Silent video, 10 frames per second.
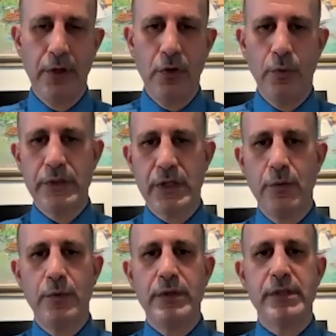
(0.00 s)
which
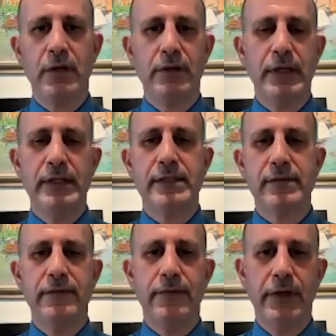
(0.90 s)
can result in
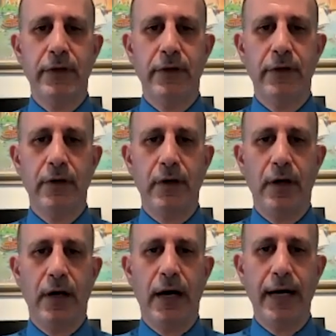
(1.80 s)
severe
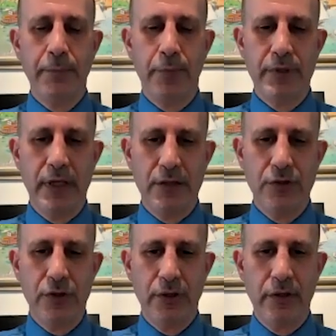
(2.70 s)

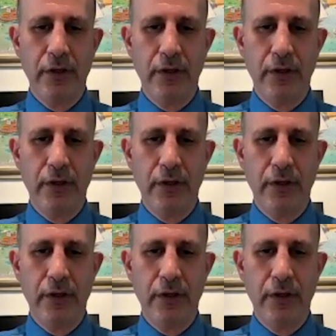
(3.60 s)
hypertension,